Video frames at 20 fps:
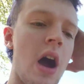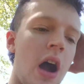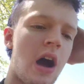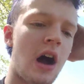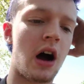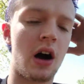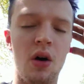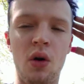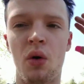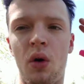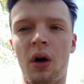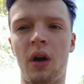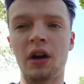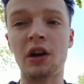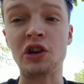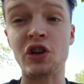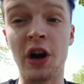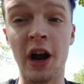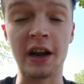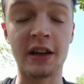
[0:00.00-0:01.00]
or
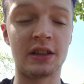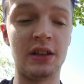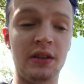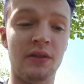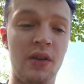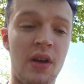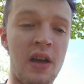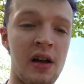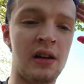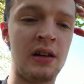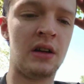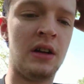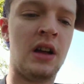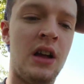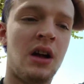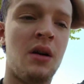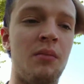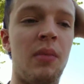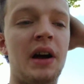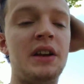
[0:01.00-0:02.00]
attractive
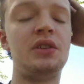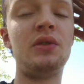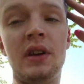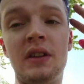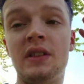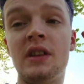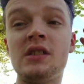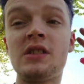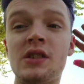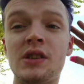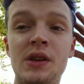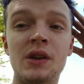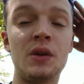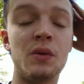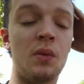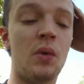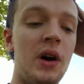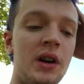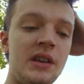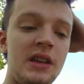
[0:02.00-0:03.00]
by doing this
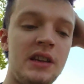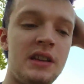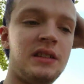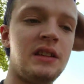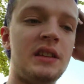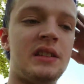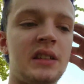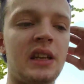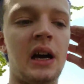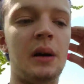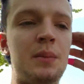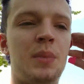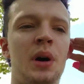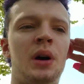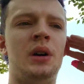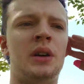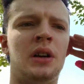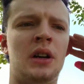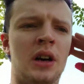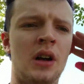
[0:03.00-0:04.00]
one easy step.
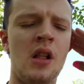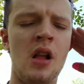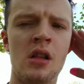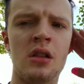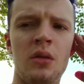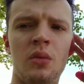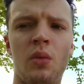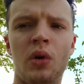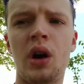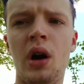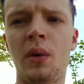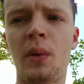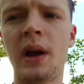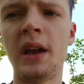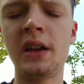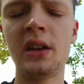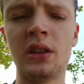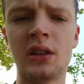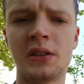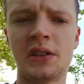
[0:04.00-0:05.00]
Wear a
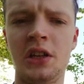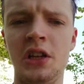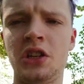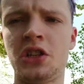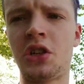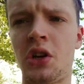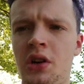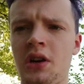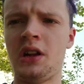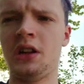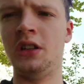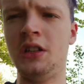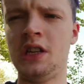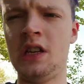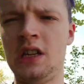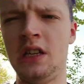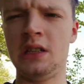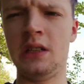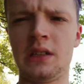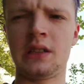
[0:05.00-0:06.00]
regular t-shirt and
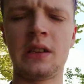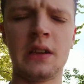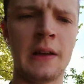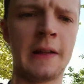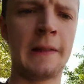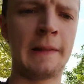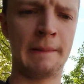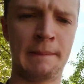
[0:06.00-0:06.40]
jeans.